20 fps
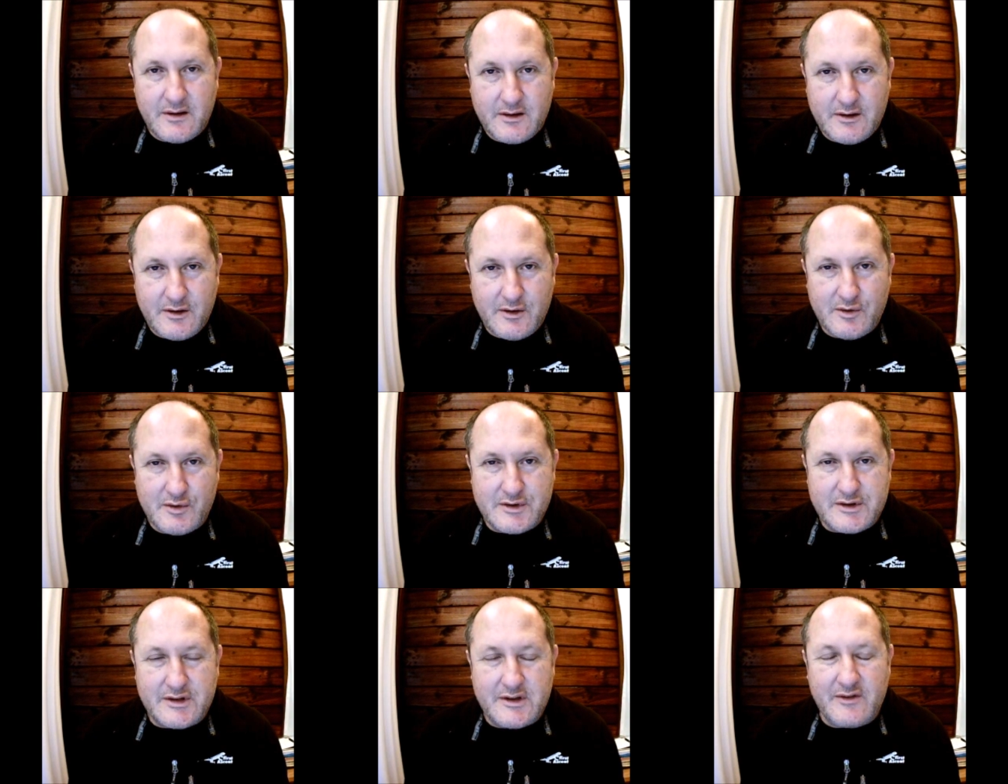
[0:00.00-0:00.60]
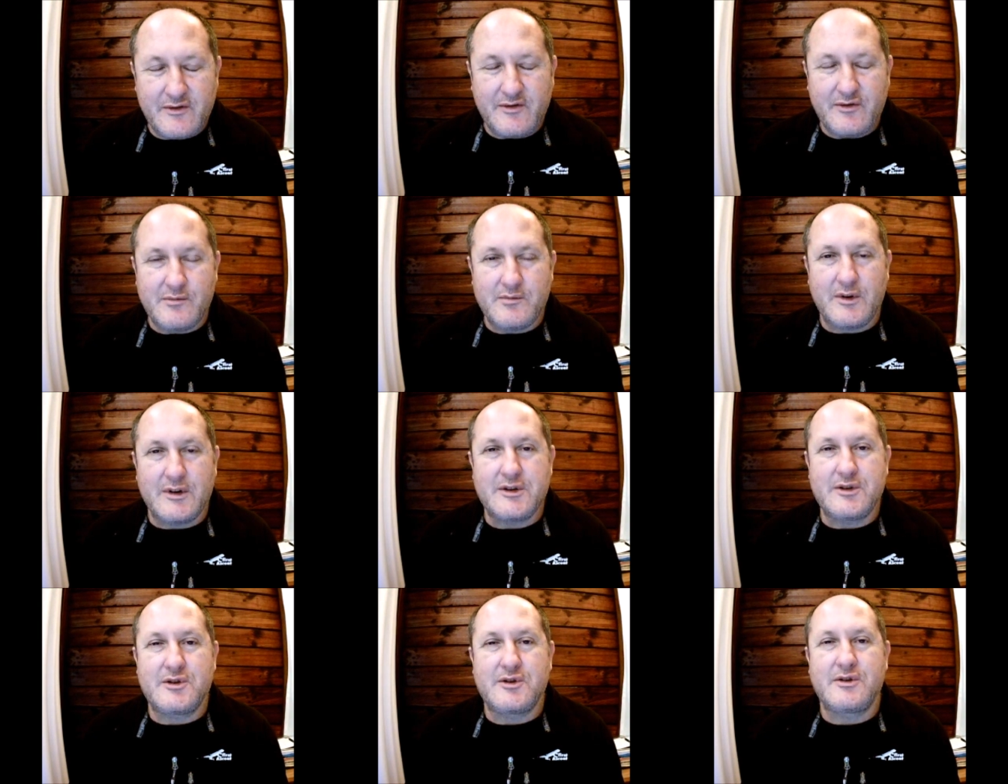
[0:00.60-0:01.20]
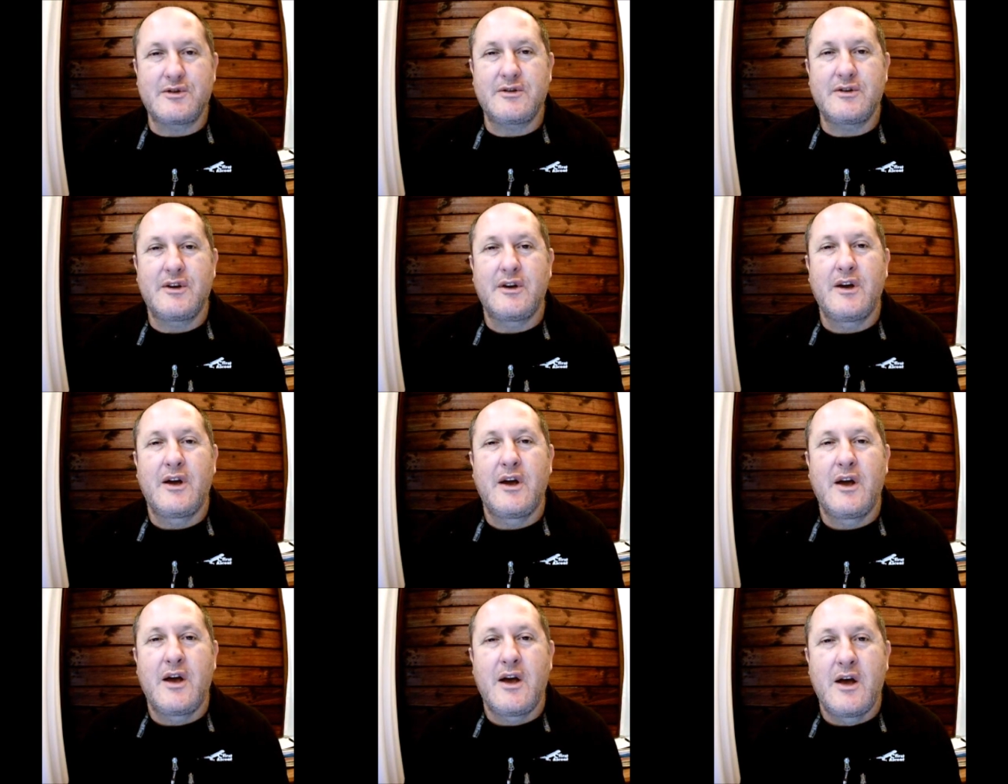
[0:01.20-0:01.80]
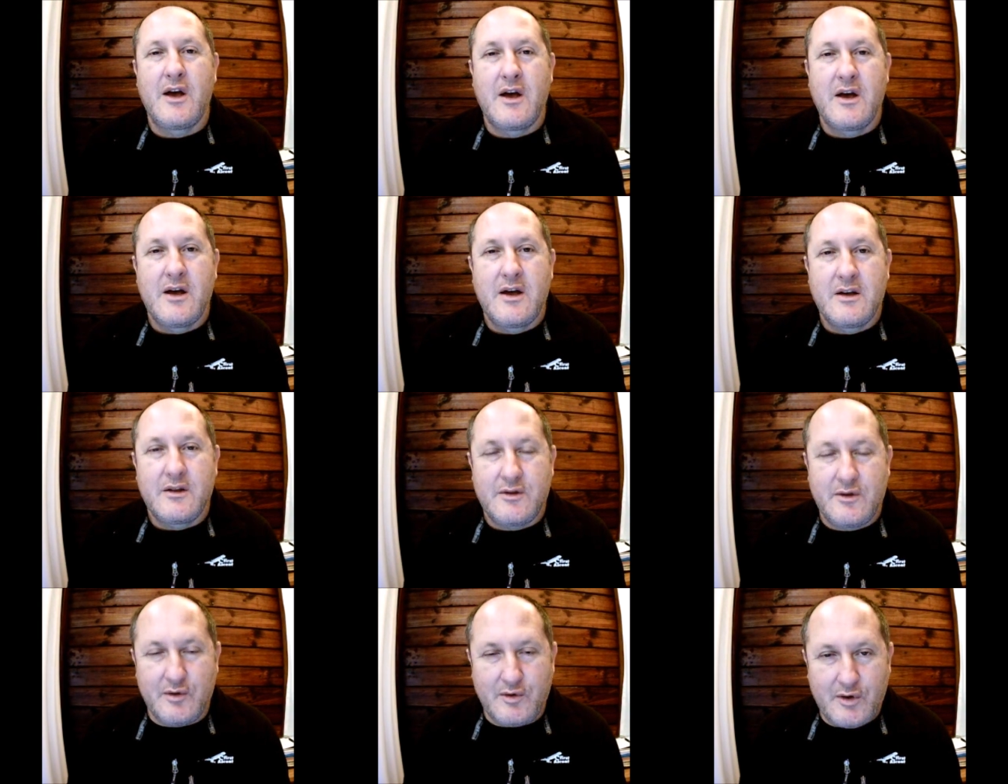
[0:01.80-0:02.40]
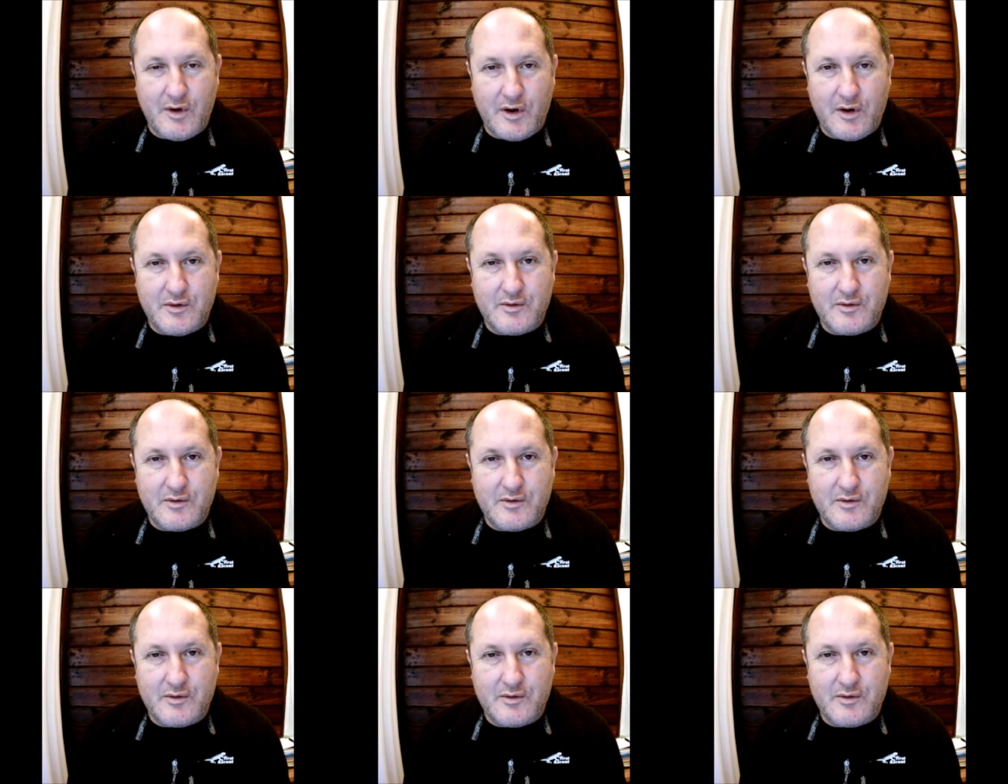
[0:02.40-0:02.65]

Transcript: use the information do your